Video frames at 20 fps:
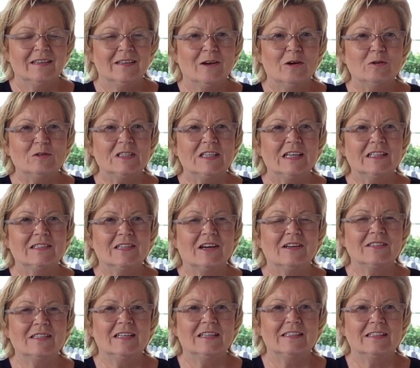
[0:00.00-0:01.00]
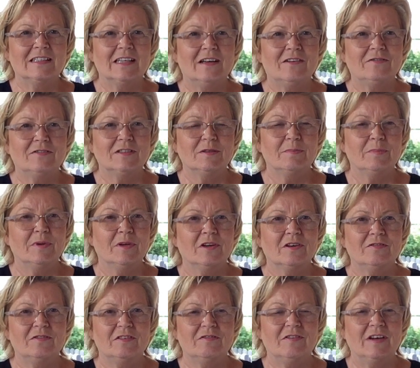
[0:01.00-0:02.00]
The Hotel Tassel itself is a
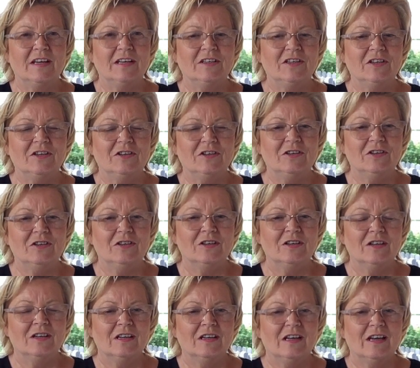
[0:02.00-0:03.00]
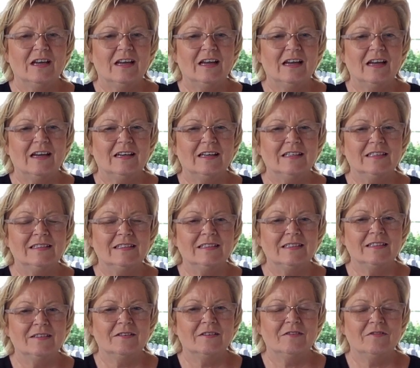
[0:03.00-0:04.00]
beautiful venue,
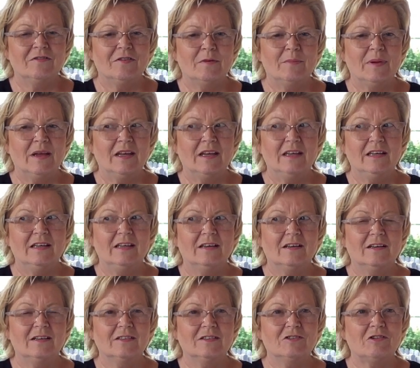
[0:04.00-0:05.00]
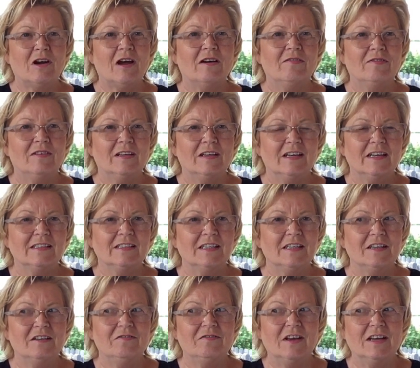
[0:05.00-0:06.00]
and for me travelling is
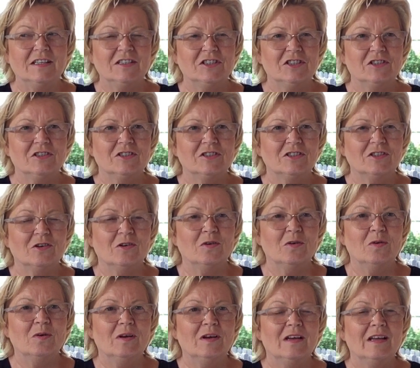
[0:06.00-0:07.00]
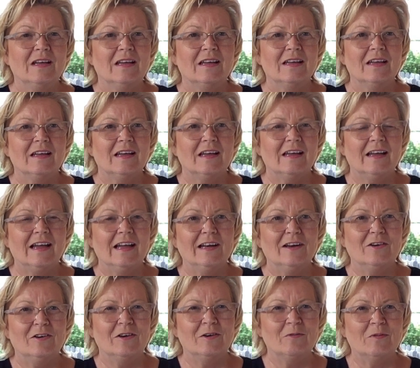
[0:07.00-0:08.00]
an adventure, so I
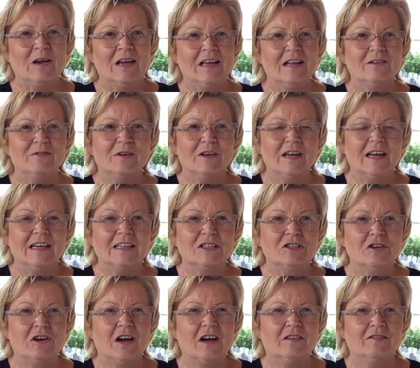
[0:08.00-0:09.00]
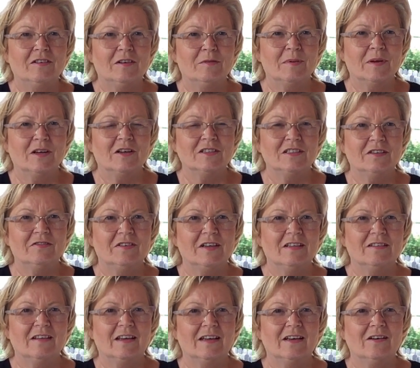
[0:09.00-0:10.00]
learn well when I travel, because
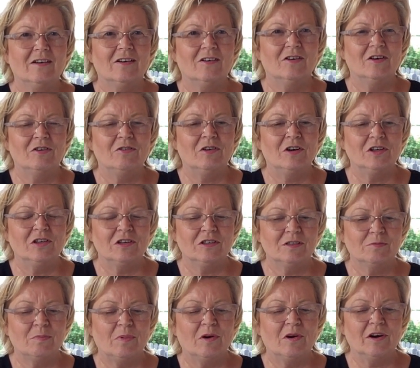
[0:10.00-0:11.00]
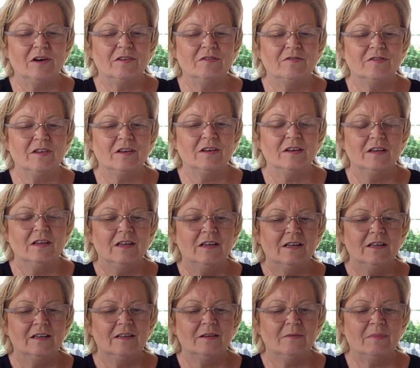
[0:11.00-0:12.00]
everything en route is part of the
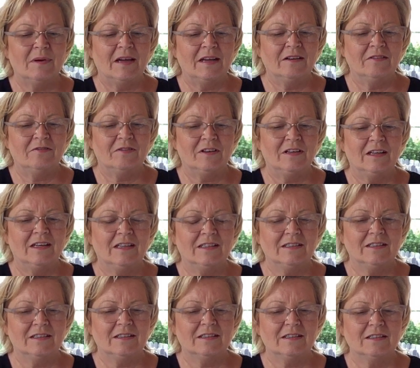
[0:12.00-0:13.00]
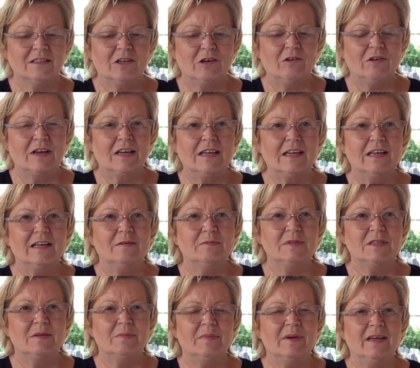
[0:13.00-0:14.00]
mindfulness
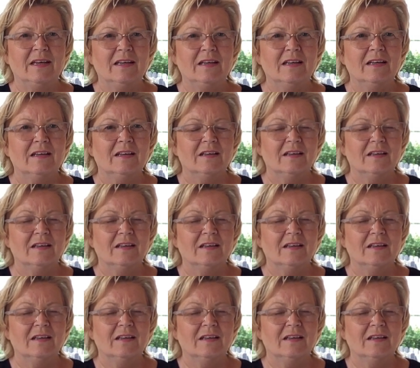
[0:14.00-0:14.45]
curriculum to me.